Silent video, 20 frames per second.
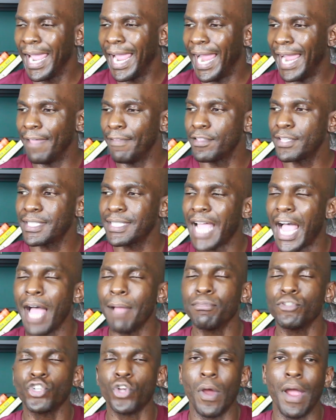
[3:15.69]
and
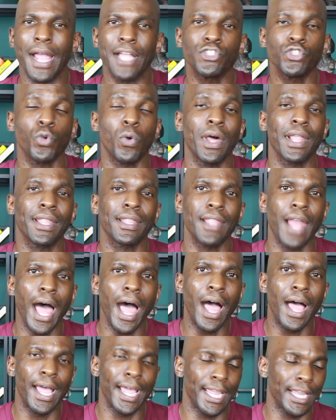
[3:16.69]
stop trying to
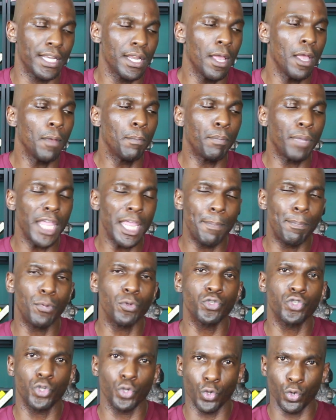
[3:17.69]
align
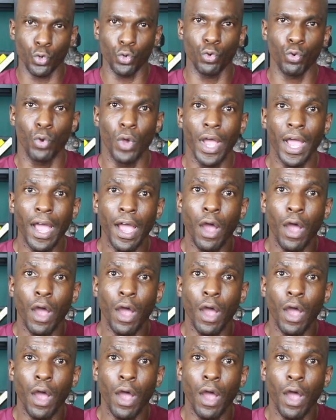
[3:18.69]
people to